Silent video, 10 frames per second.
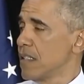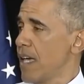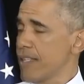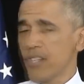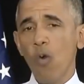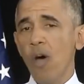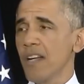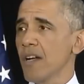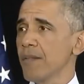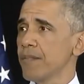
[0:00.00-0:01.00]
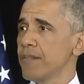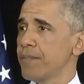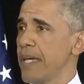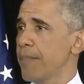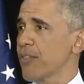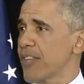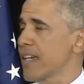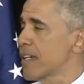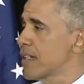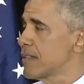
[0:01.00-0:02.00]
It's no wonder people
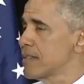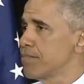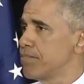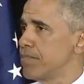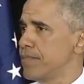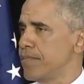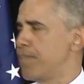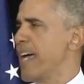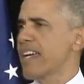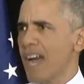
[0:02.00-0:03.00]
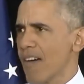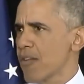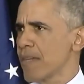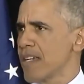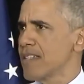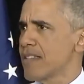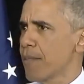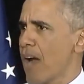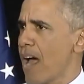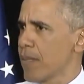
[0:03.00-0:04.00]
think big government is the
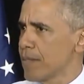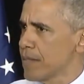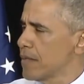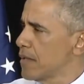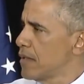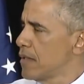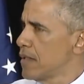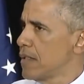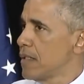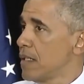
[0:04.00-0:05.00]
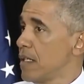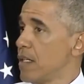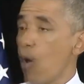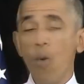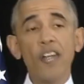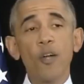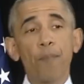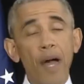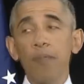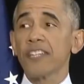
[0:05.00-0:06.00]
problem. No wonder
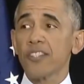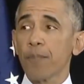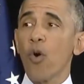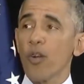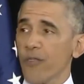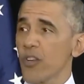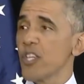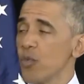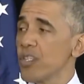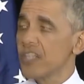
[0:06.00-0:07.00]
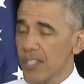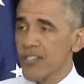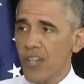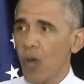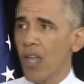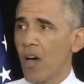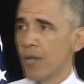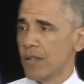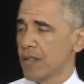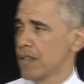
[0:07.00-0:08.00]
public support for unions is so
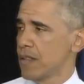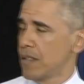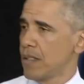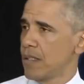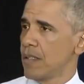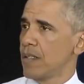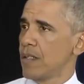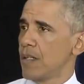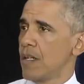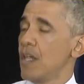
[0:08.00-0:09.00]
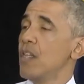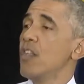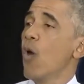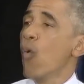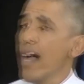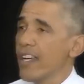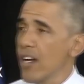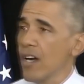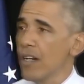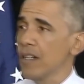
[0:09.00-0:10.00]
low. No
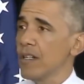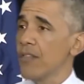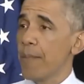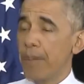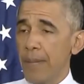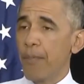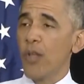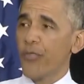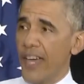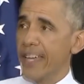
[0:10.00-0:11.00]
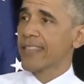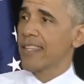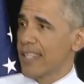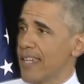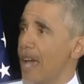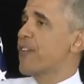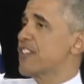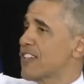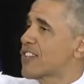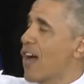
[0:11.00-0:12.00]
wonder that people think that the
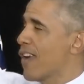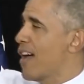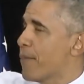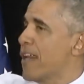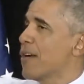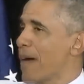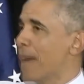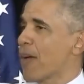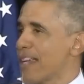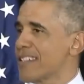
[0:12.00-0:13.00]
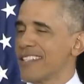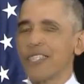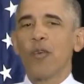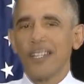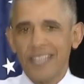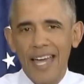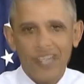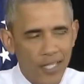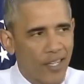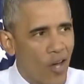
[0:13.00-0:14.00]
deficit's gone up under my presidency when it's
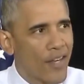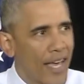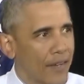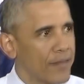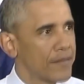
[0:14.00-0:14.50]
actually gone down.